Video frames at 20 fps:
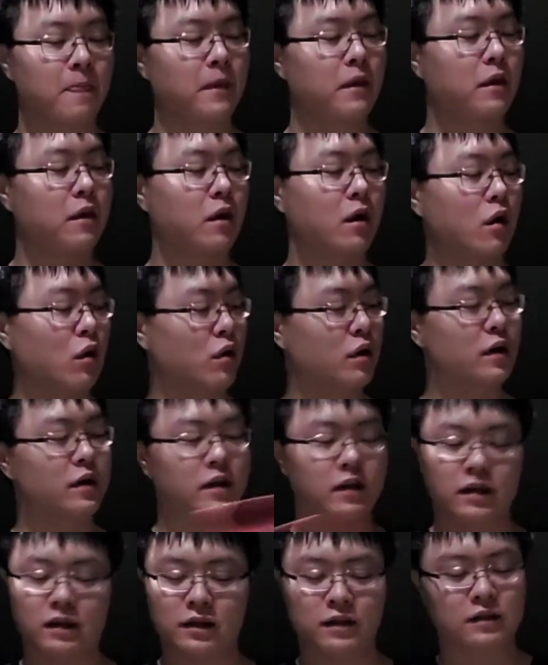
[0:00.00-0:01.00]
You know,
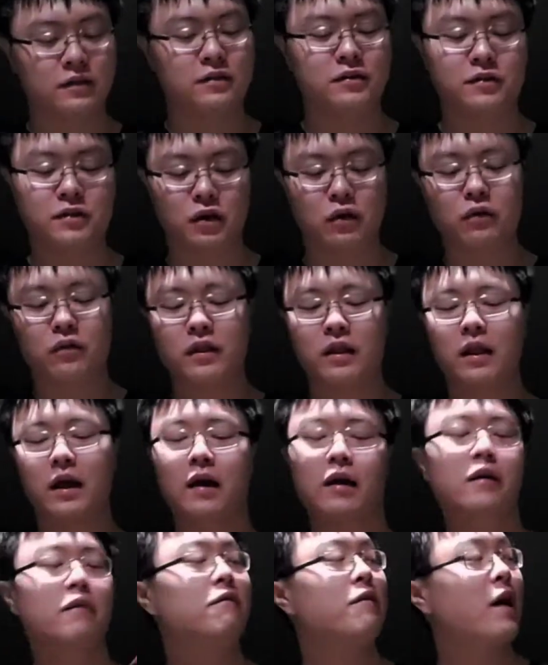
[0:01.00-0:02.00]
it's still
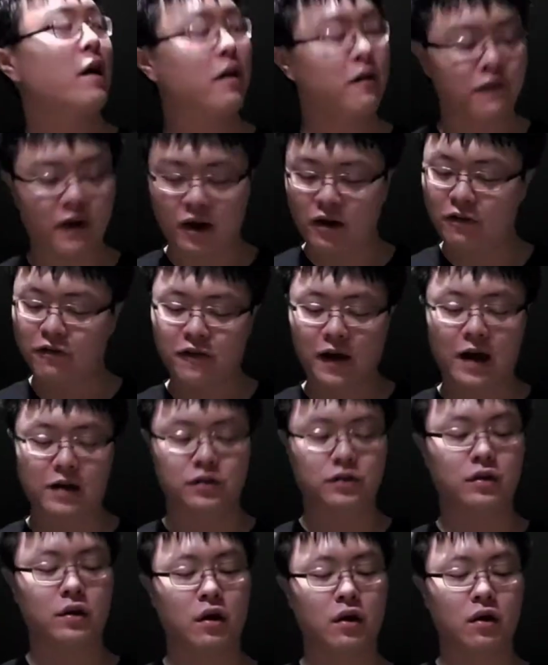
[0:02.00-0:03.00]
like a very, very
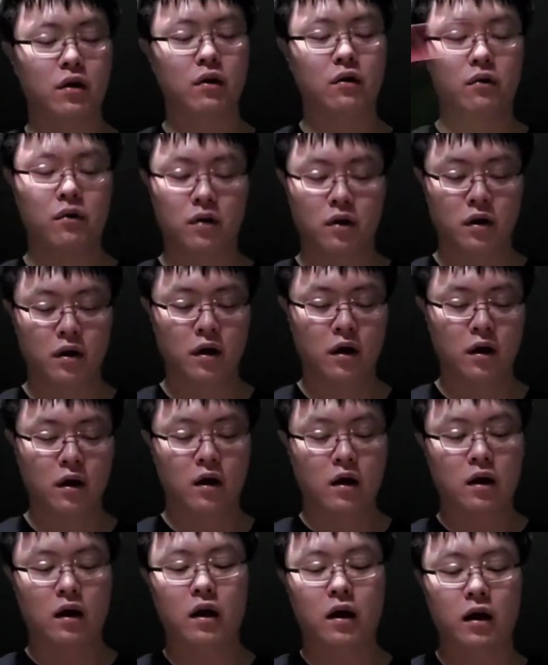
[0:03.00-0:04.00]
fast yo-yo,
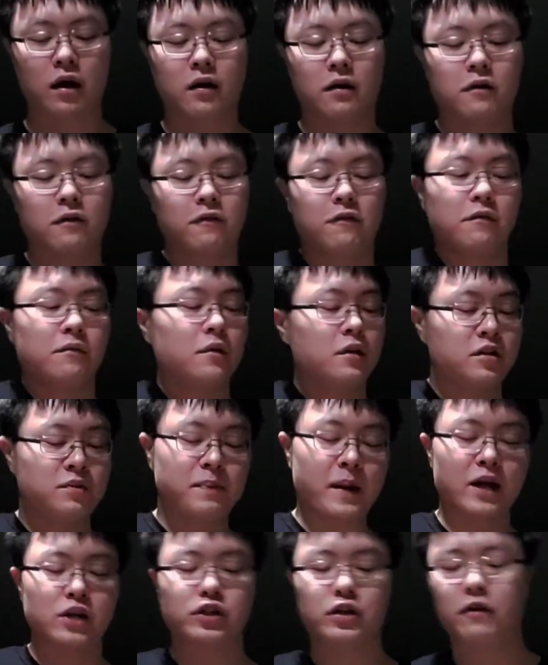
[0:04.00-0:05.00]

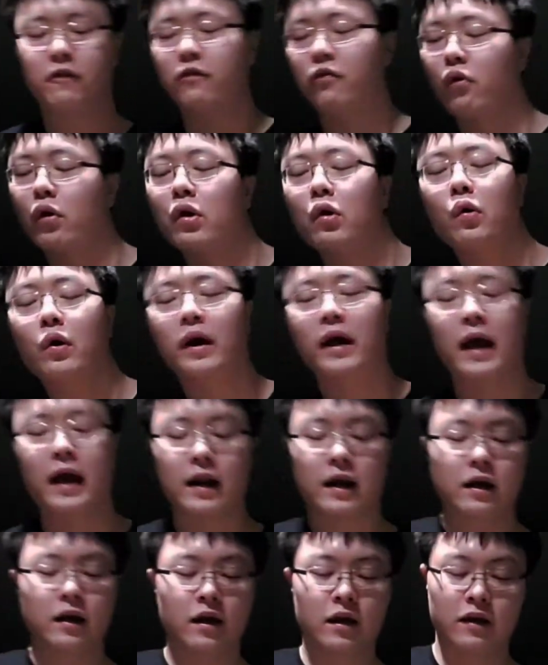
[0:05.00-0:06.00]
especially for the
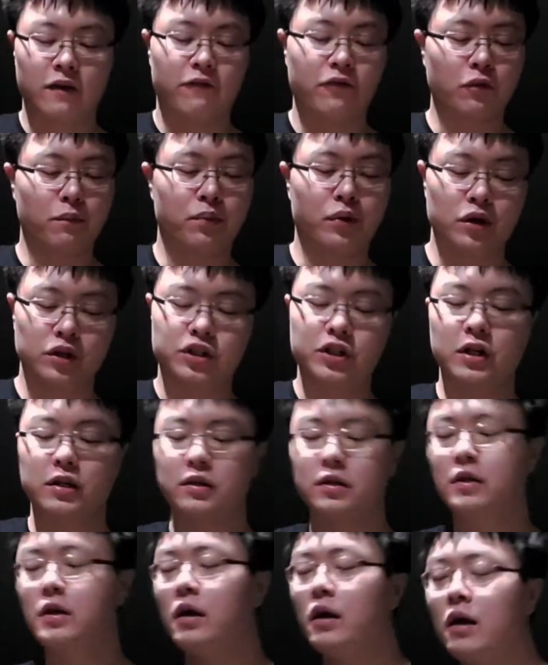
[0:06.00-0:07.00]
organic if you push
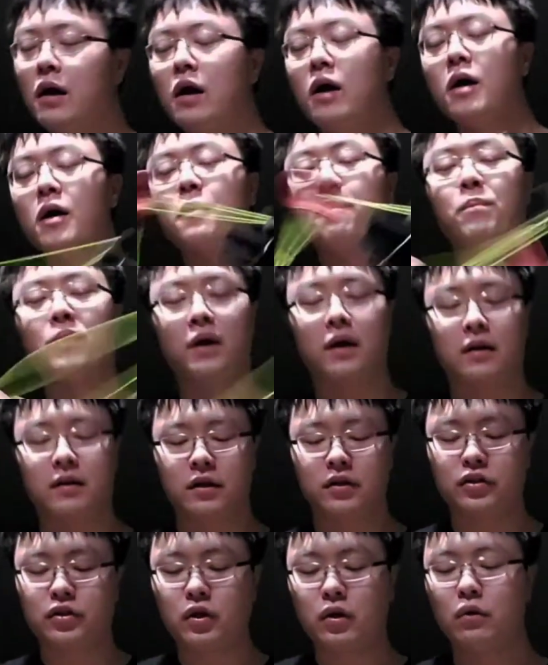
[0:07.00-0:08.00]
it. But
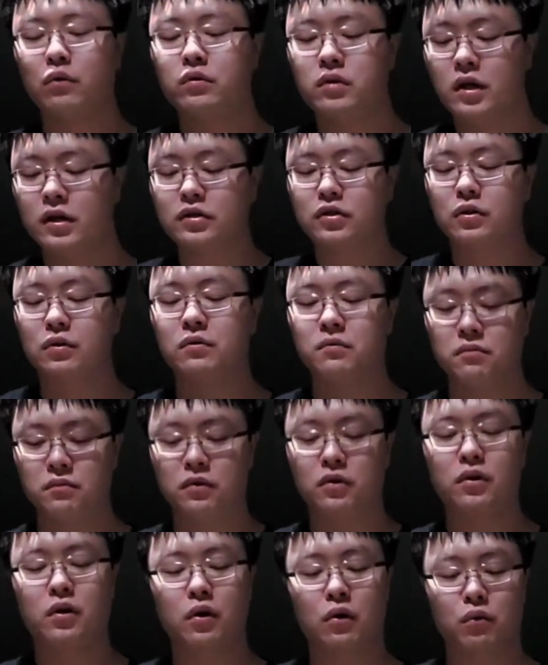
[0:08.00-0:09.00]
this yo-yo doesn't,
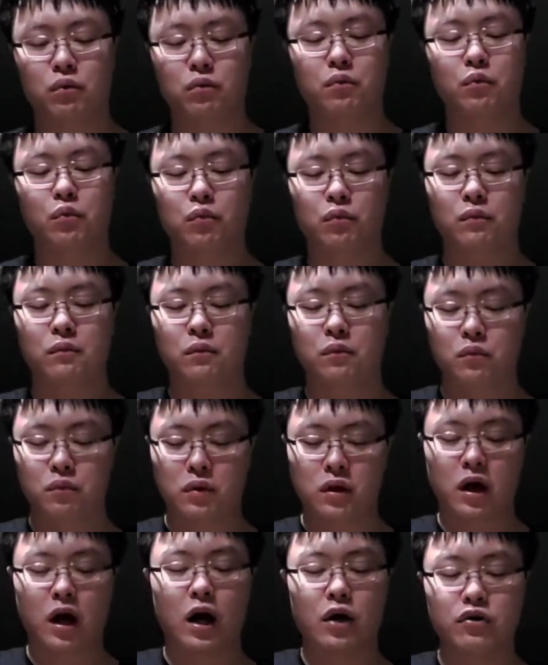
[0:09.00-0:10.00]
you know,
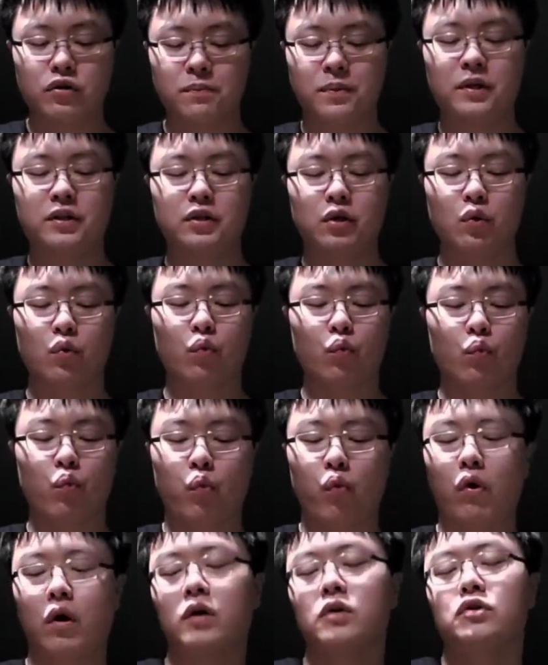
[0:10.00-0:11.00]
100%
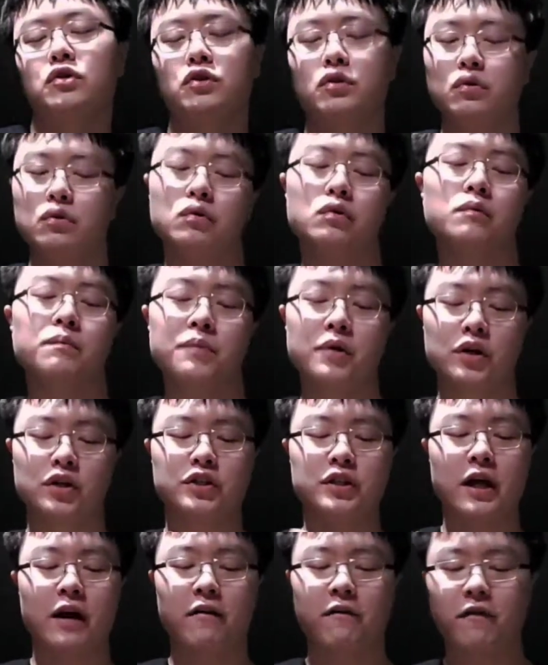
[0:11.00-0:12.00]
want you to
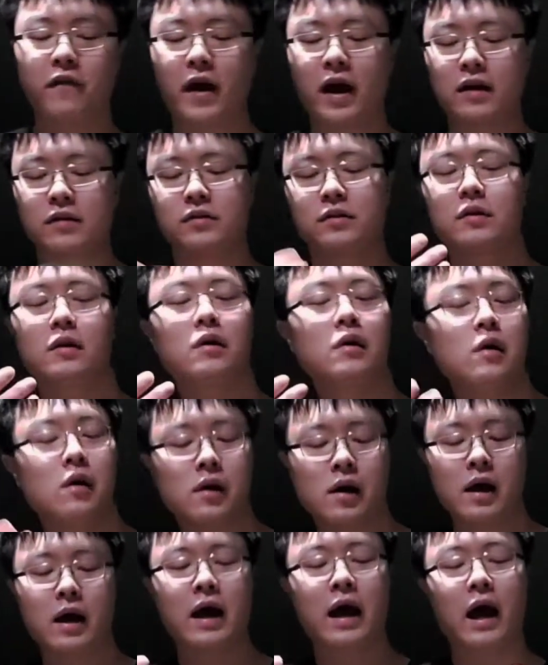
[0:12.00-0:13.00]
push that fast.
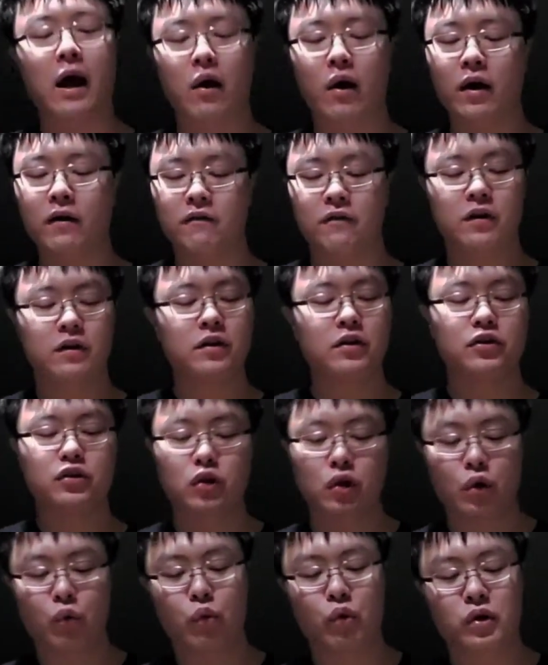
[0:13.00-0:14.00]
However, this
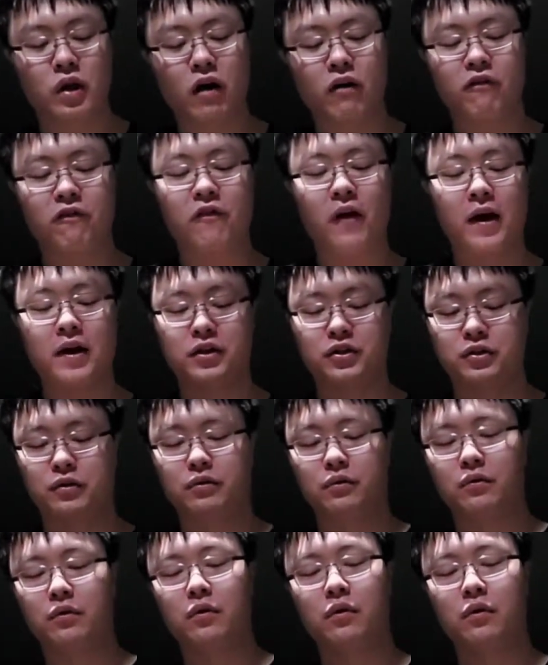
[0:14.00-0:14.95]
yo-yo will not fight you.